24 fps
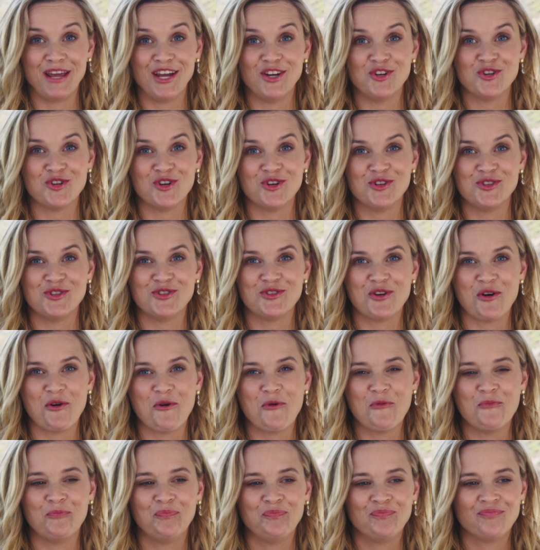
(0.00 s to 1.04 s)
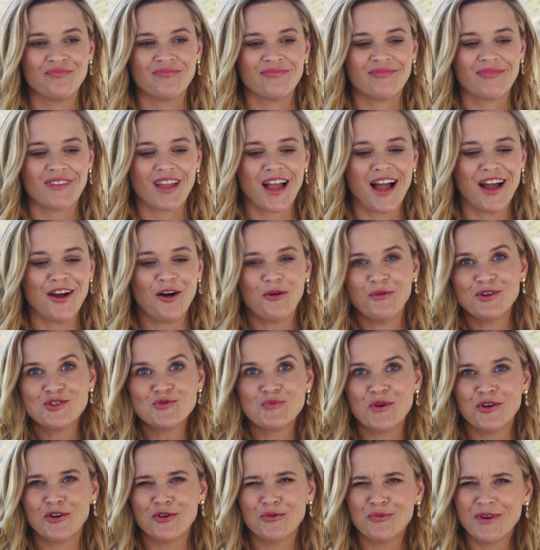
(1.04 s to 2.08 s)
pages. So I
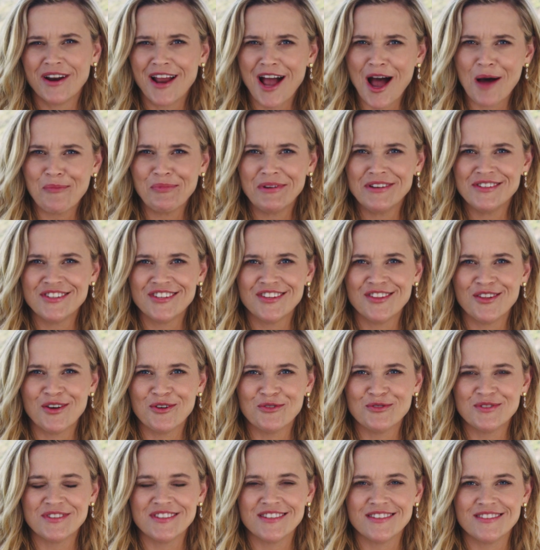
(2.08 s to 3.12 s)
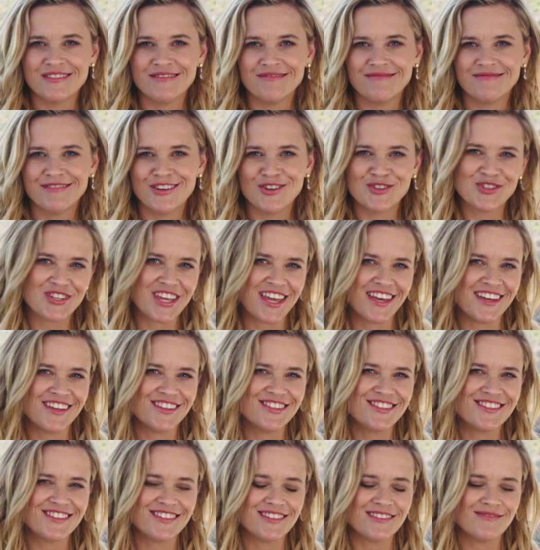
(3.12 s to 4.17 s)
always wondered what happened to those
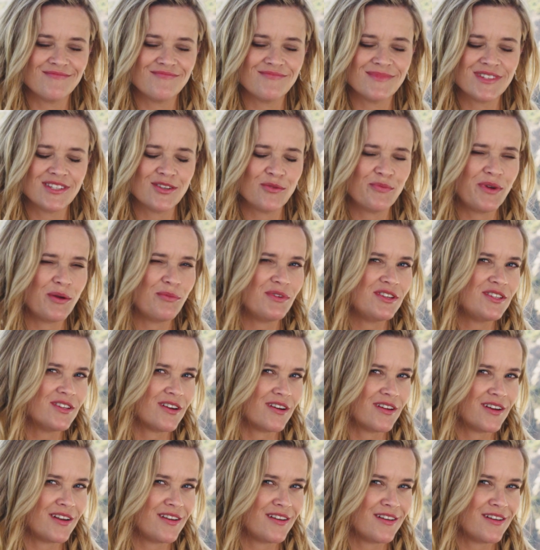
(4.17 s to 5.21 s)
kids. So maybe Donna